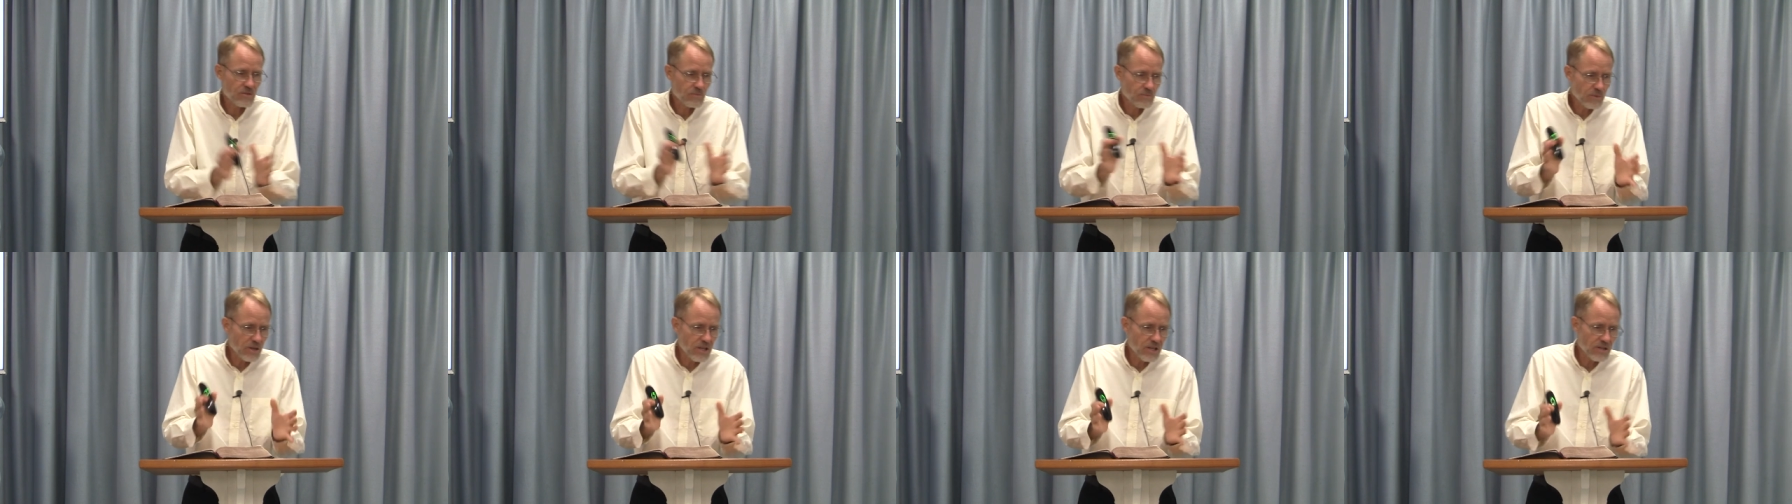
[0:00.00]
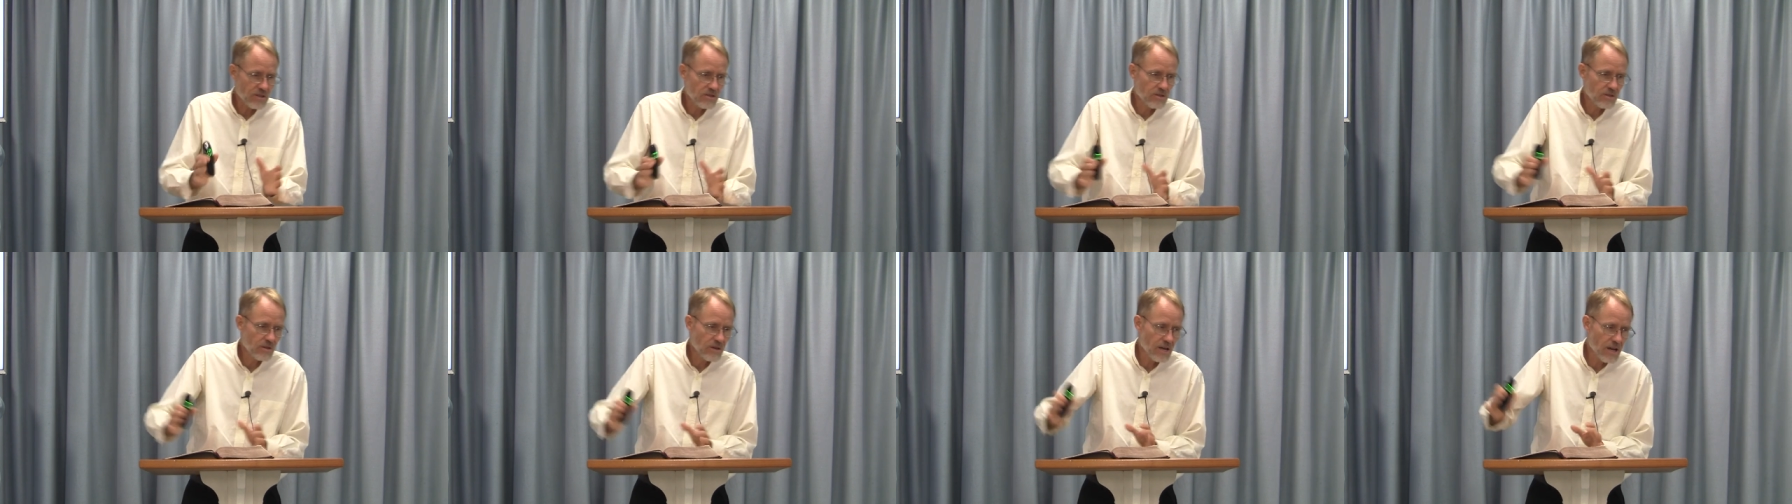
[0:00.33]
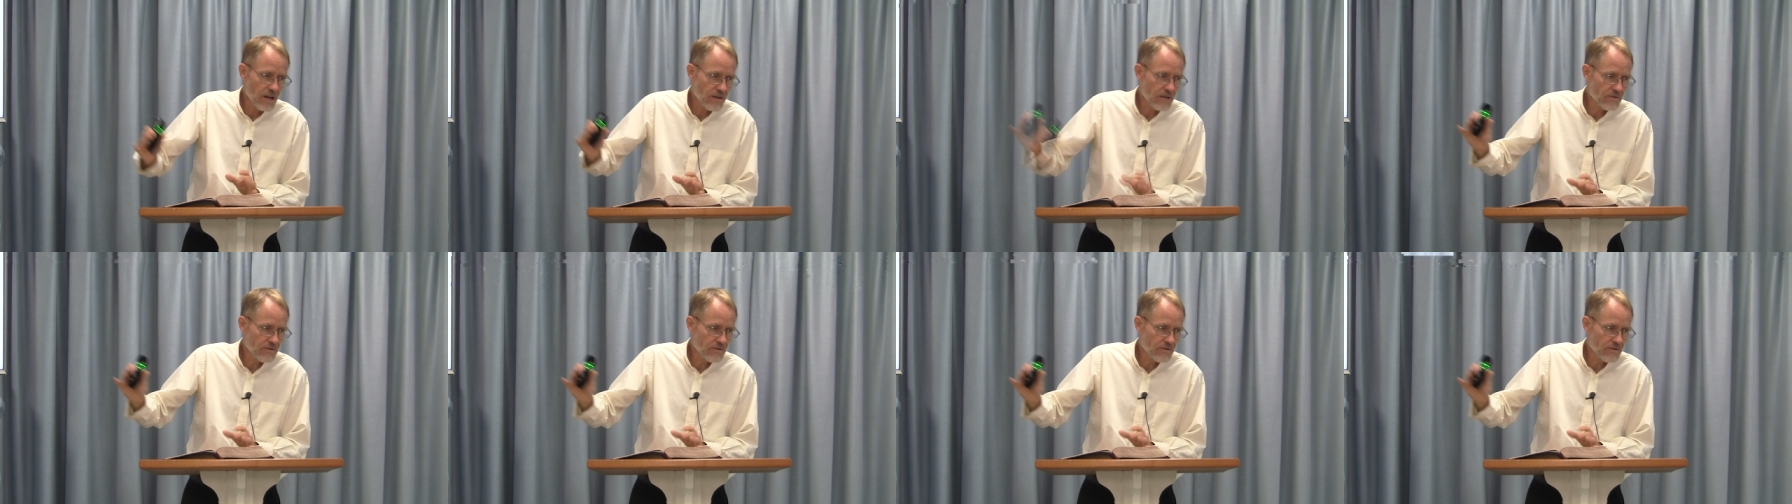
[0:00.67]
split, you
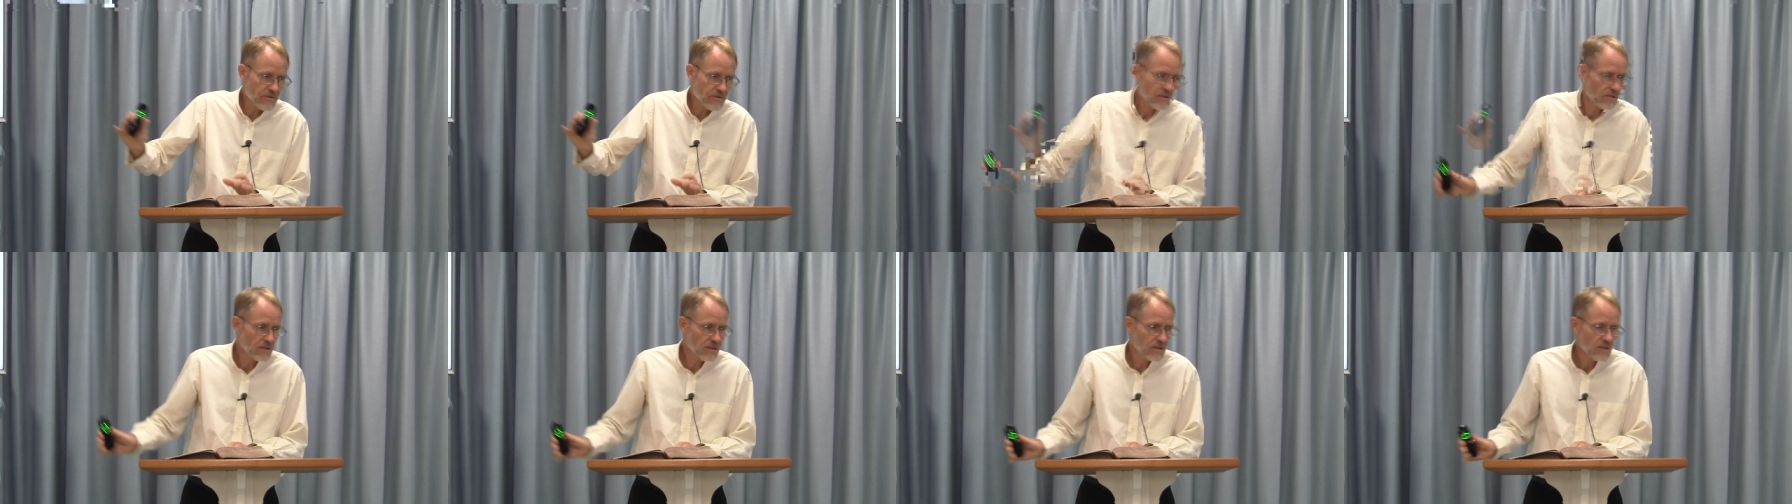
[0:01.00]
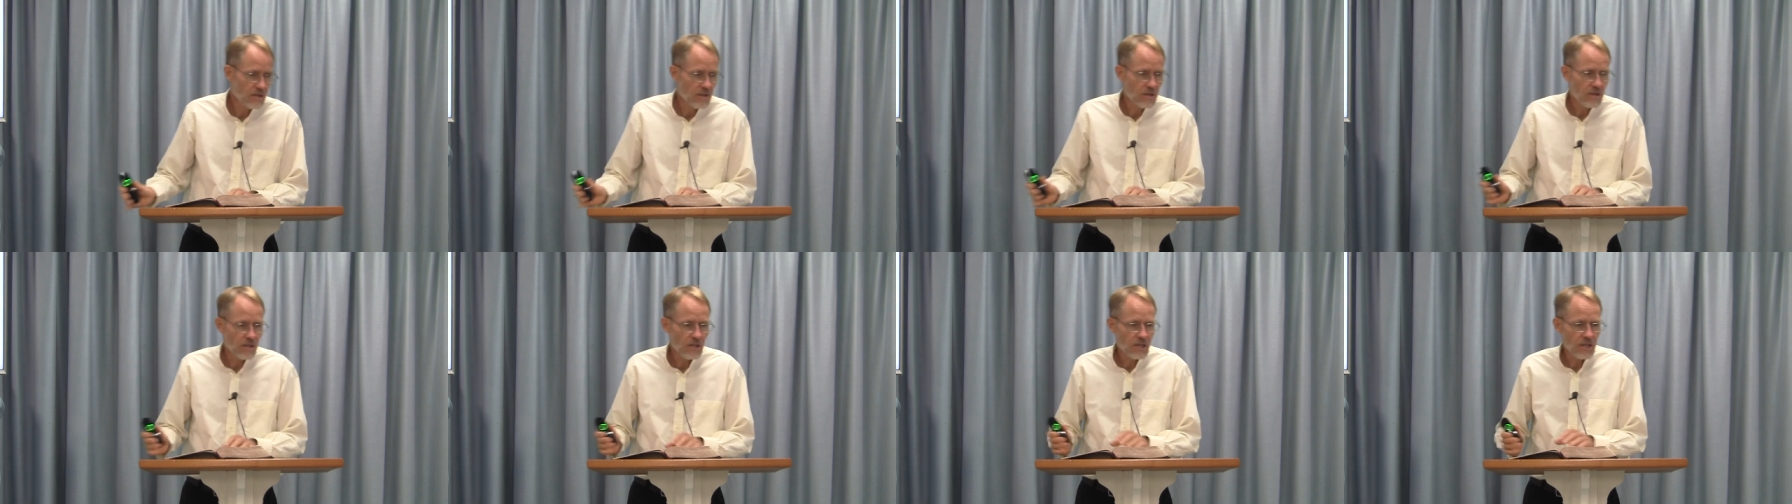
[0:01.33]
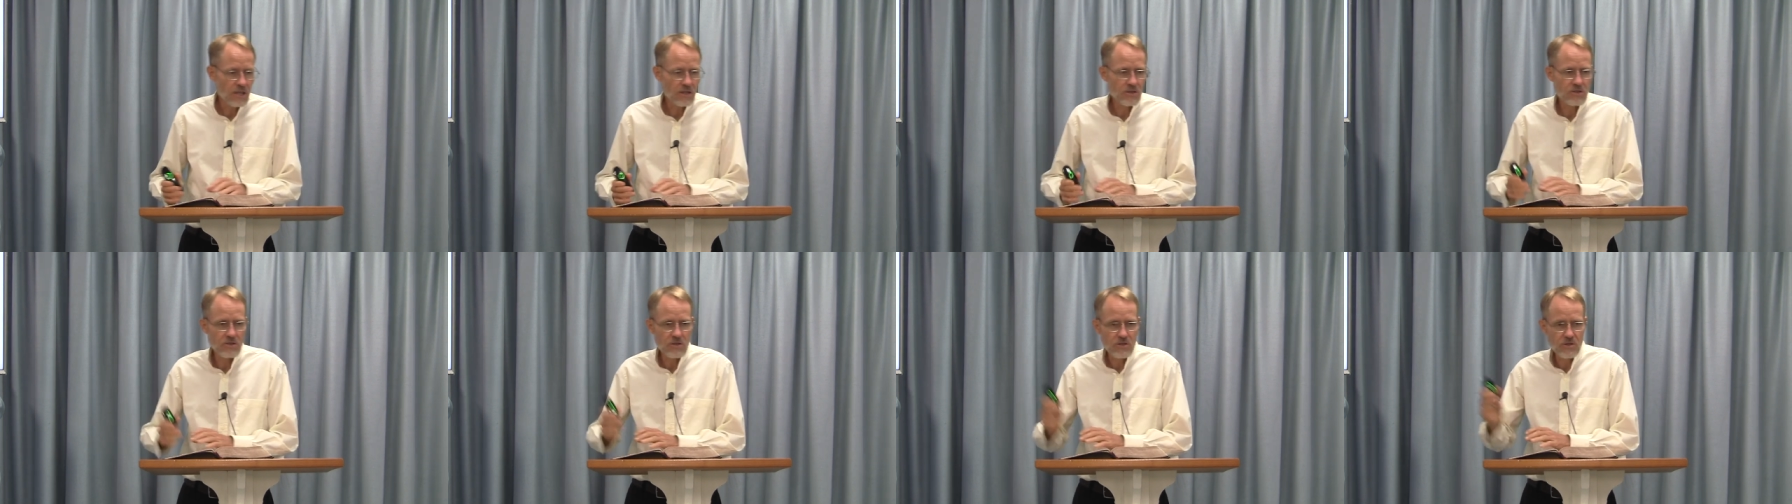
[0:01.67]
have the
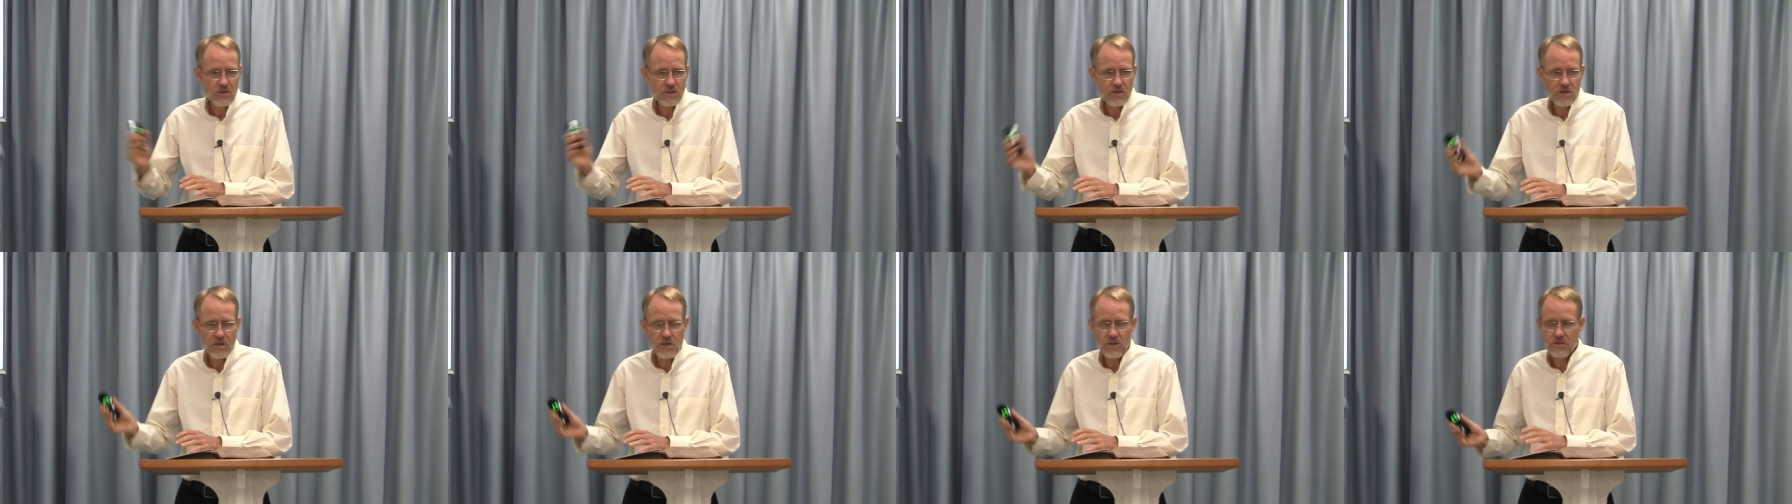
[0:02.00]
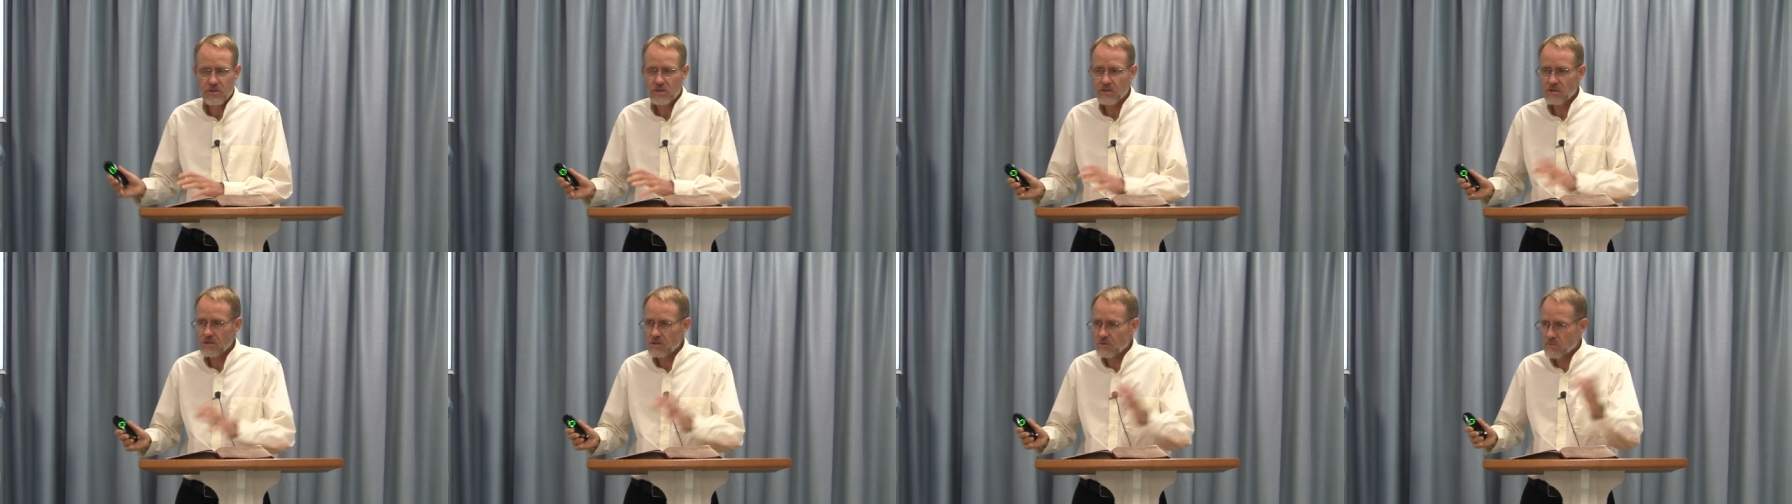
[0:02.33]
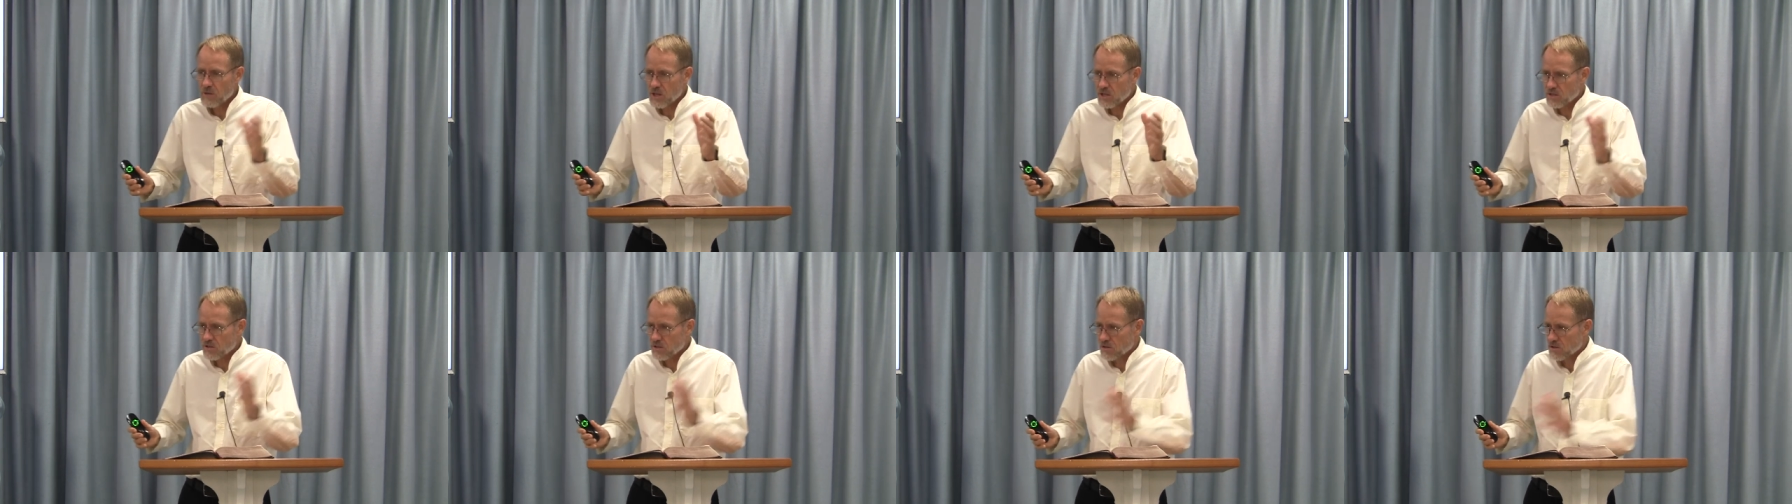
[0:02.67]
Eastern Church and the
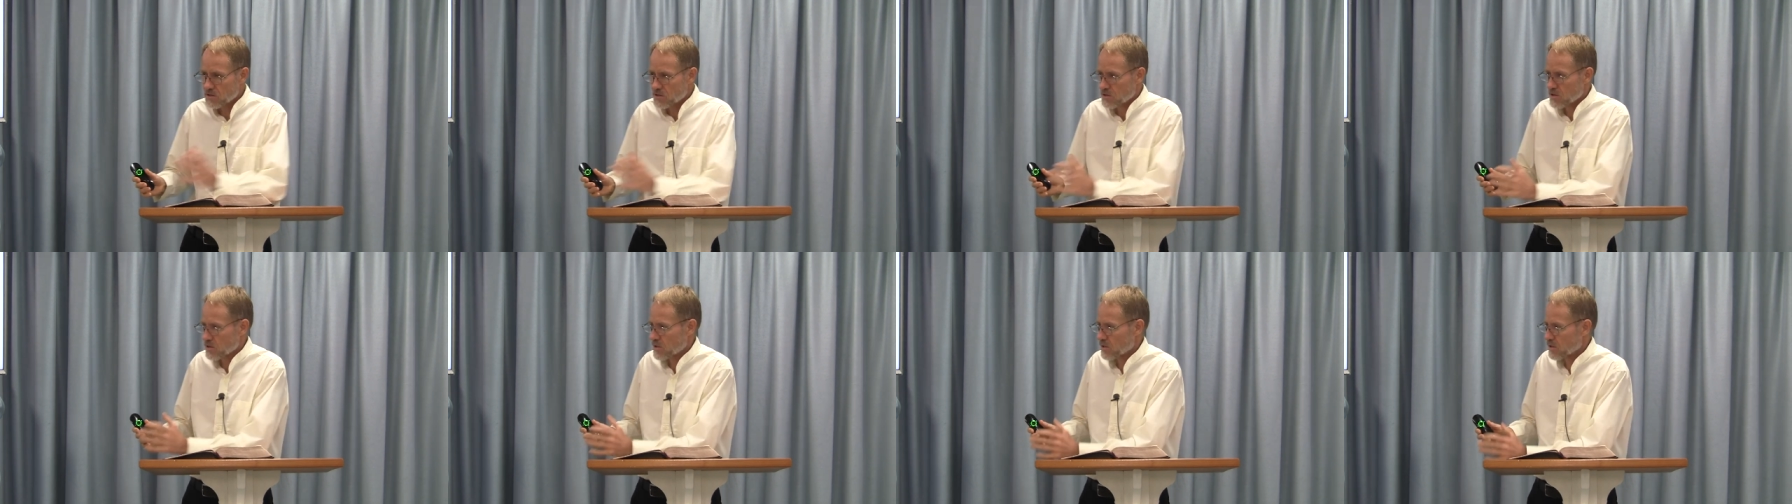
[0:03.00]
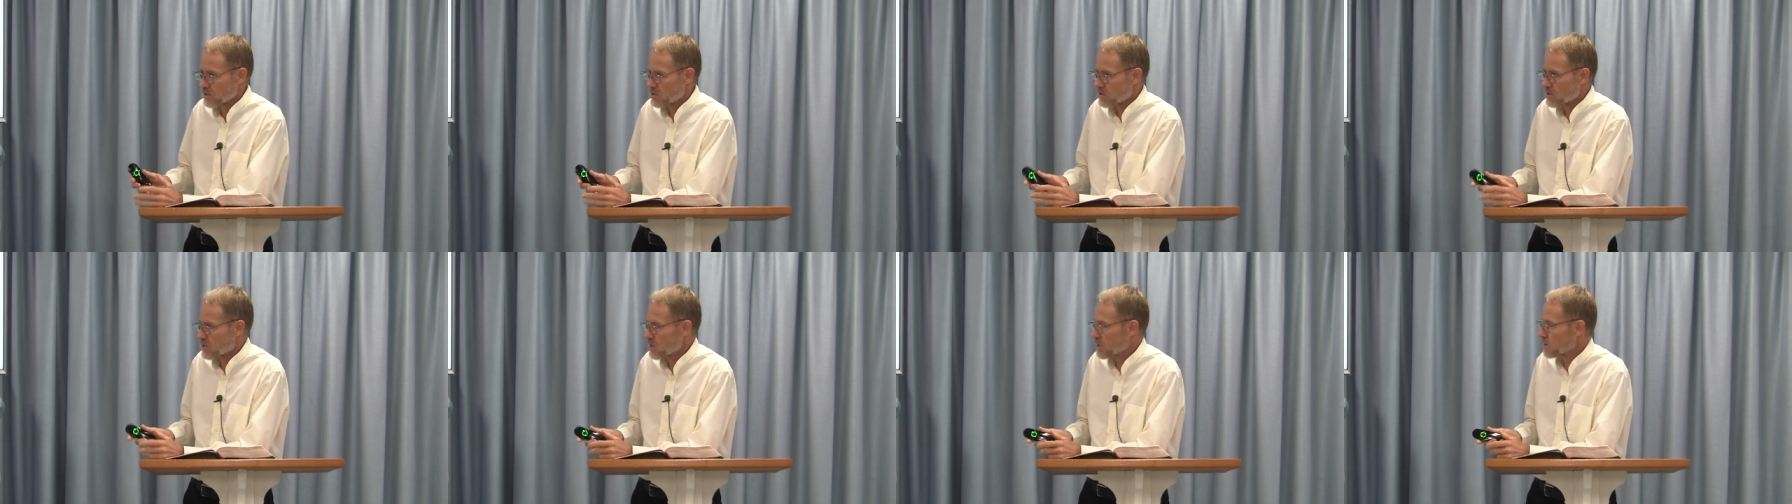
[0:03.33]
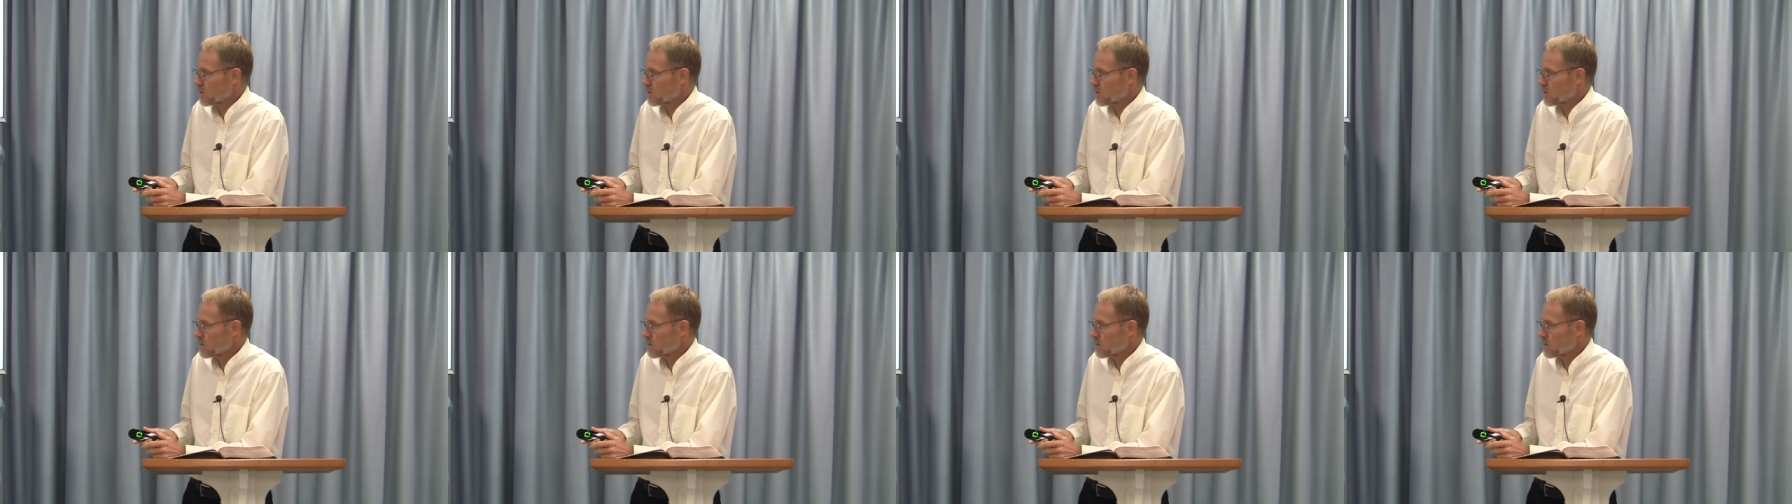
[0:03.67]
Western Church.